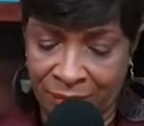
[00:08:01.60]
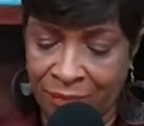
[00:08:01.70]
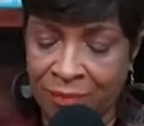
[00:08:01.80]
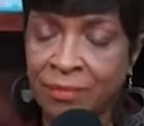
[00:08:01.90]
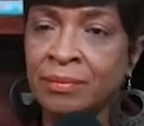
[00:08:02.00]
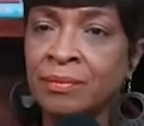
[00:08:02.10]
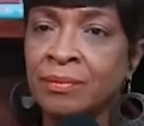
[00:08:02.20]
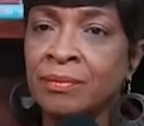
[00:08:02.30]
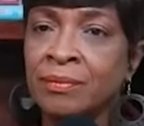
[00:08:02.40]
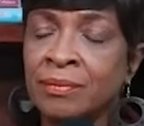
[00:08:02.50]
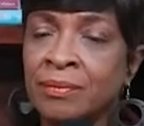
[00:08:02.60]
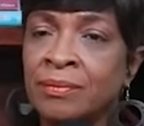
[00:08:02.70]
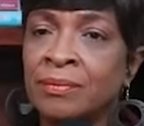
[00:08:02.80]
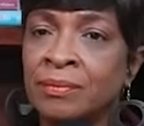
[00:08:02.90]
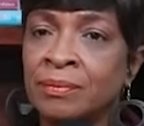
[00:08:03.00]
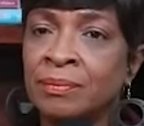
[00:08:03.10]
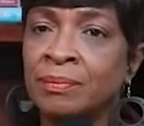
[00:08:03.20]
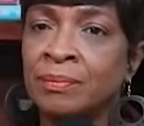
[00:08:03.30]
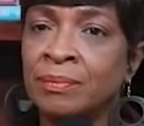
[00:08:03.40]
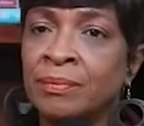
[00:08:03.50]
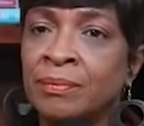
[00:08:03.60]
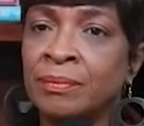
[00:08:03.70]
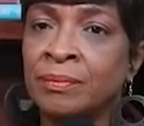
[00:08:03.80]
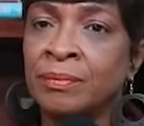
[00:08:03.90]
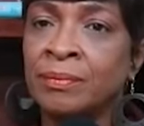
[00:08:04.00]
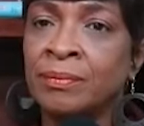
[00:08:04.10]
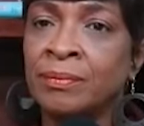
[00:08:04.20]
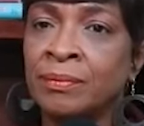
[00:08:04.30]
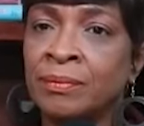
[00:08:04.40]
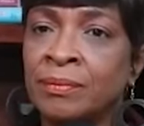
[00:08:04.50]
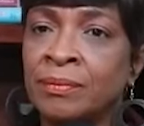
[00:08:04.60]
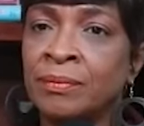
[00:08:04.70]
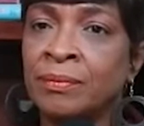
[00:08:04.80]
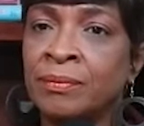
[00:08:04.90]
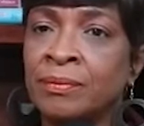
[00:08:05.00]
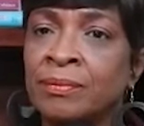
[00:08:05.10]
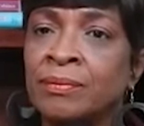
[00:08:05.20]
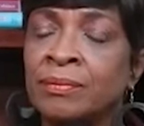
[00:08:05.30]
This person isn't speaking.